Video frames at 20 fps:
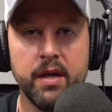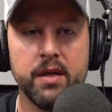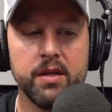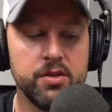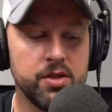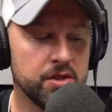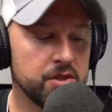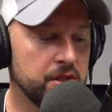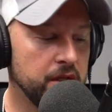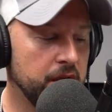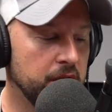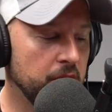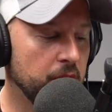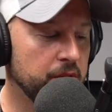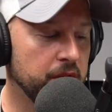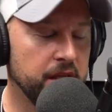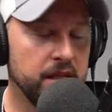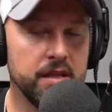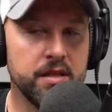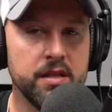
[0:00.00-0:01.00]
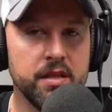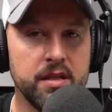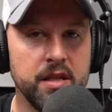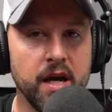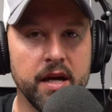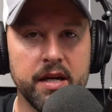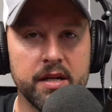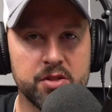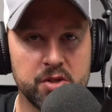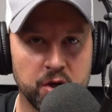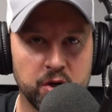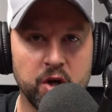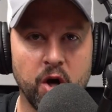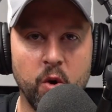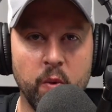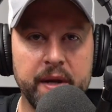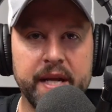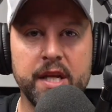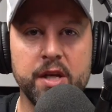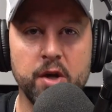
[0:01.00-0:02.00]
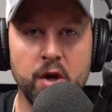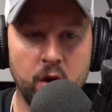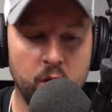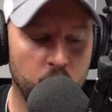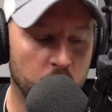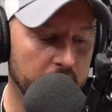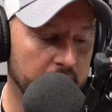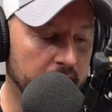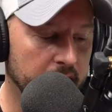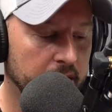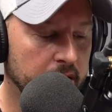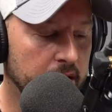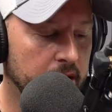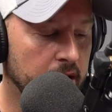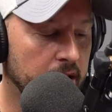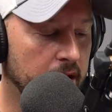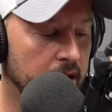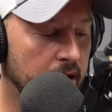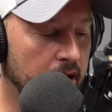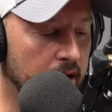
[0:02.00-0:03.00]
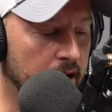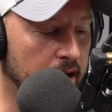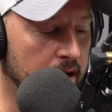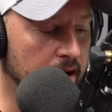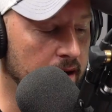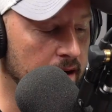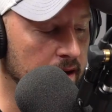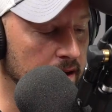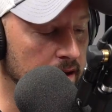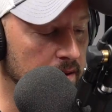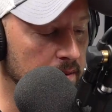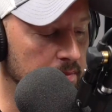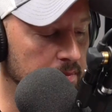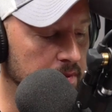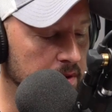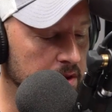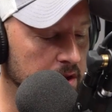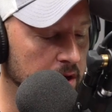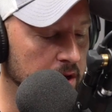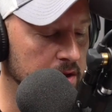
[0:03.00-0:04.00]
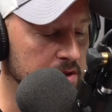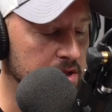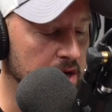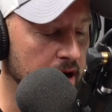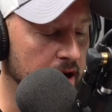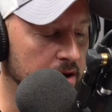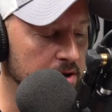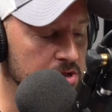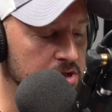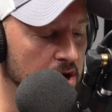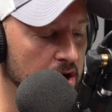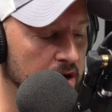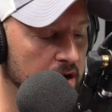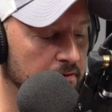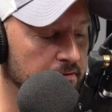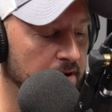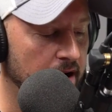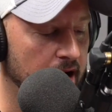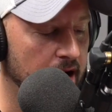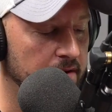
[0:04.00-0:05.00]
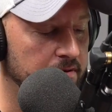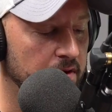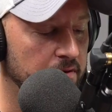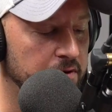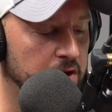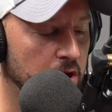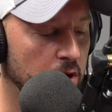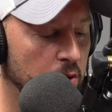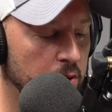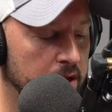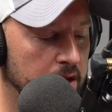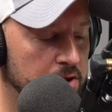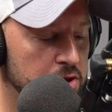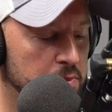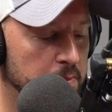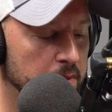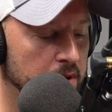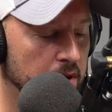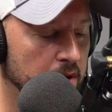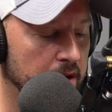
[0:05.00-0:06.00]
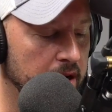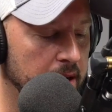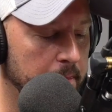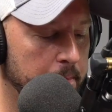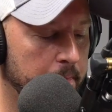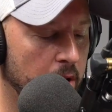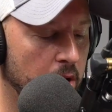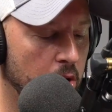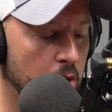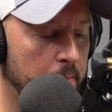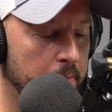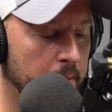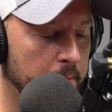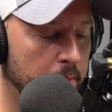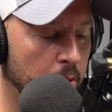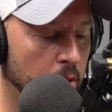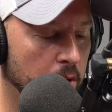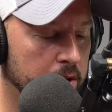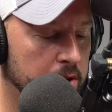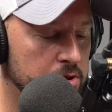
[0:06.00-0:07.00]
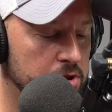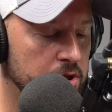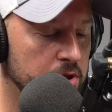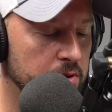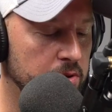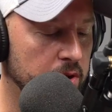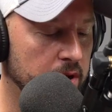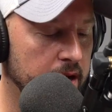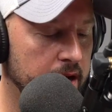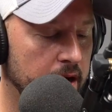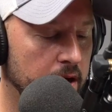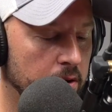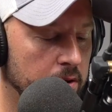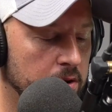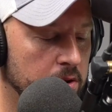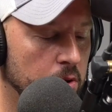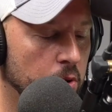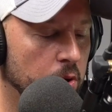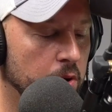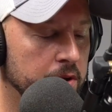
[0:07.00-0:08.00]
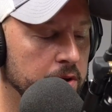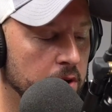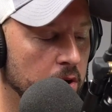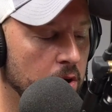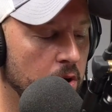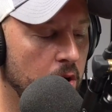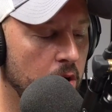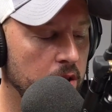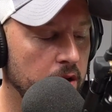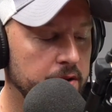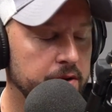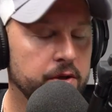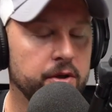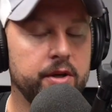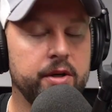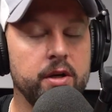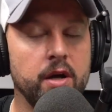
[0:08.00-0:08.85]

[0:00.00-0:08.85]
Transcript: Just so you know, the, the Nuggets are going nowhere. Um, their entire starting five of Jokic, Murray, Pope, Porter Jr., Aaron Gordon are all under